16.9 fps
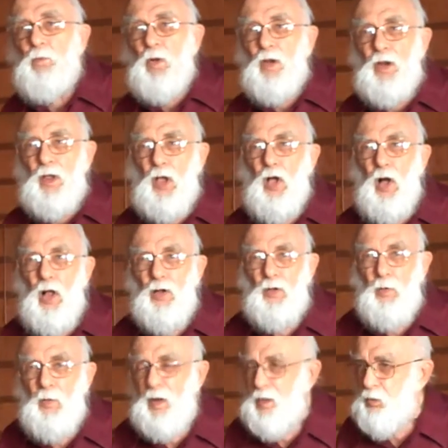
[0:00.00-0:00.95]
we're going to
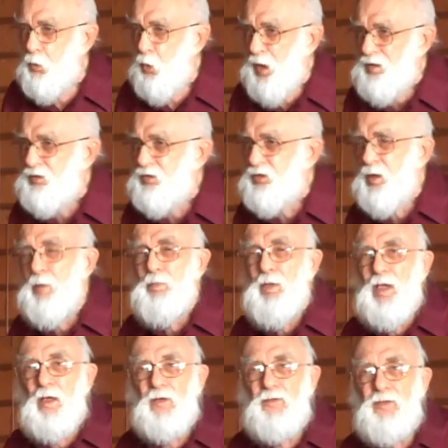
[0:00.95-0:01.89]
call you on Wednesday
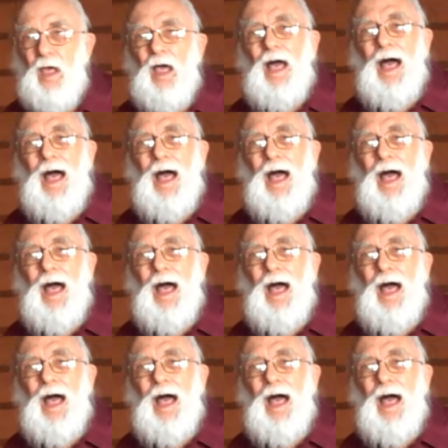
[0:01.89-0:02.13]
because